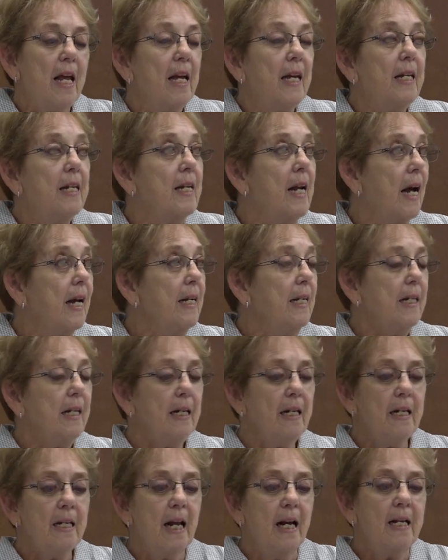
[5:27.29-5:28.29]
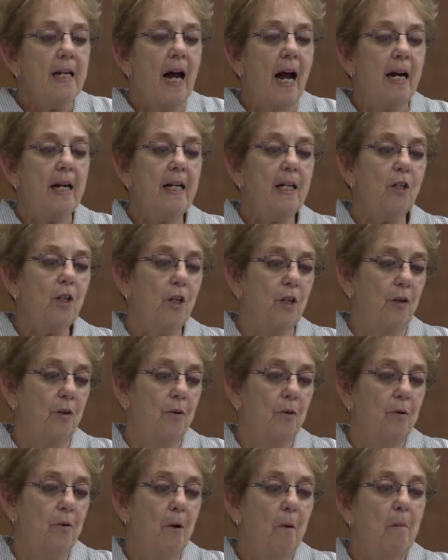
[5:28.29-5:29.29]
In
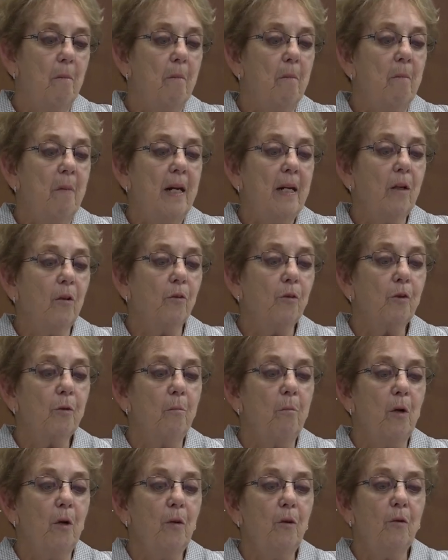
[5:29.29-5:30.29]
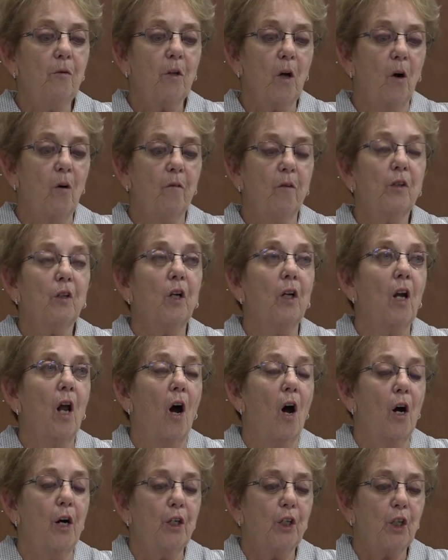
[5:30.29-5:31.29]
1992, Beadles moved over to
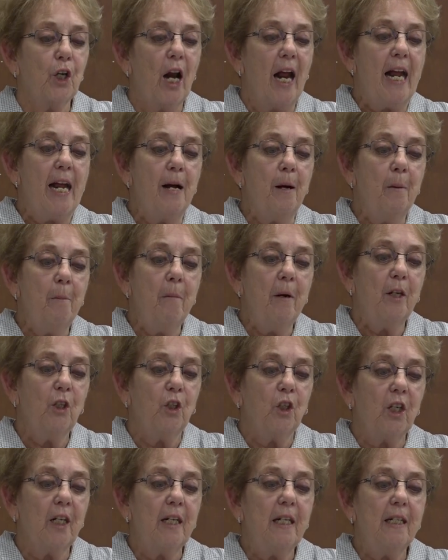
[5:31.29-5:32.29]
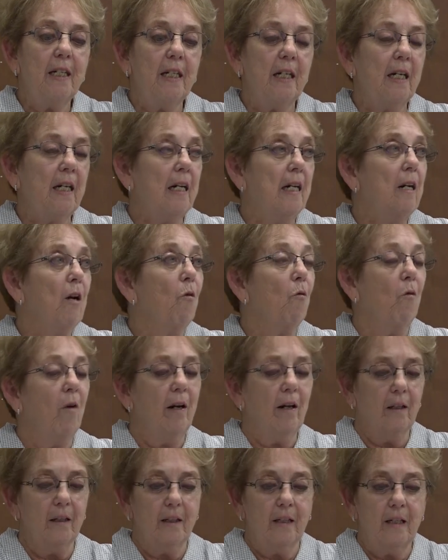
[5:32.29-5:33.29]
launch MGT
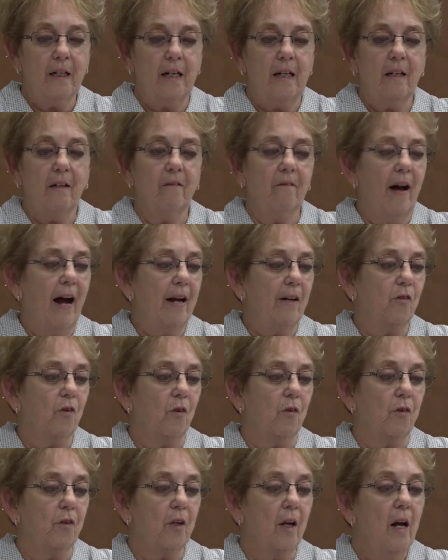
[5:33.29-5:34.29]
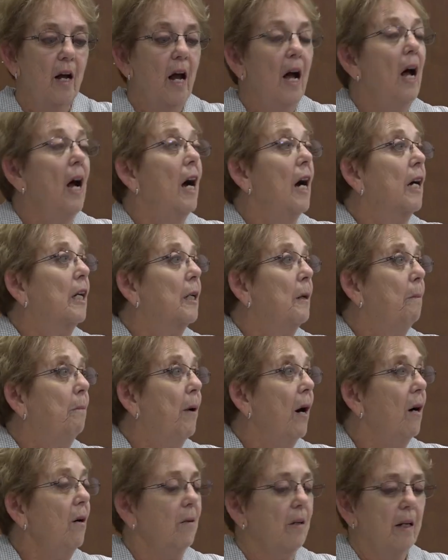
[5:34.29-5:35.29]
Realty Advisors, a
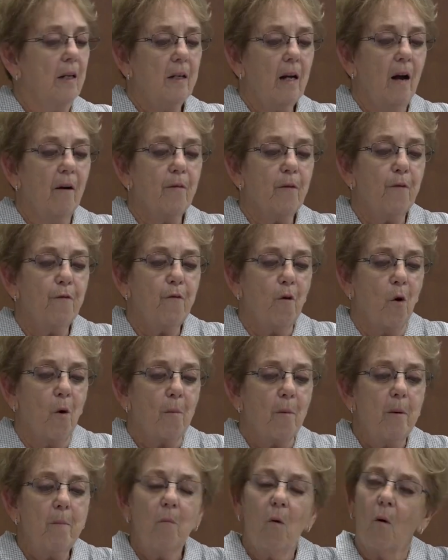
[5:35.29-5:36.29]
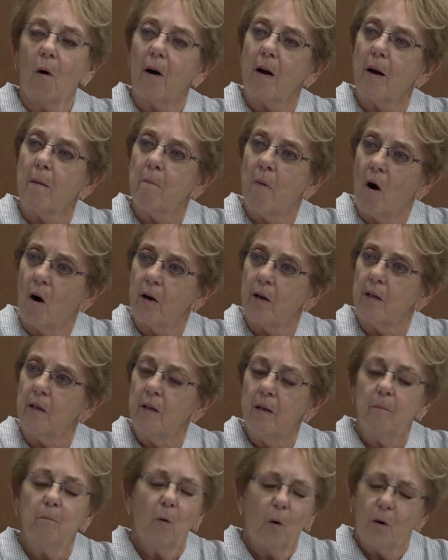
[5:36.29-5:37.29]
component of the former
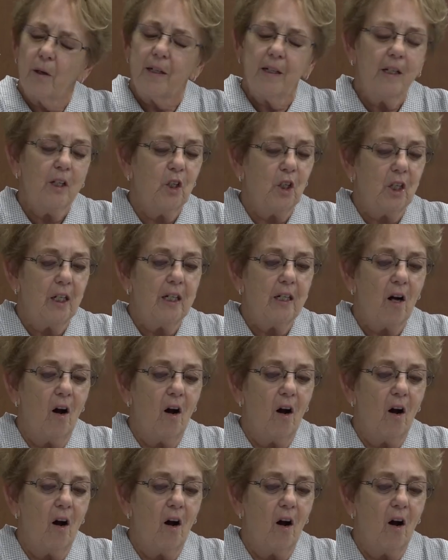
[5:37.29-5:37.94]
Morton, Morton G.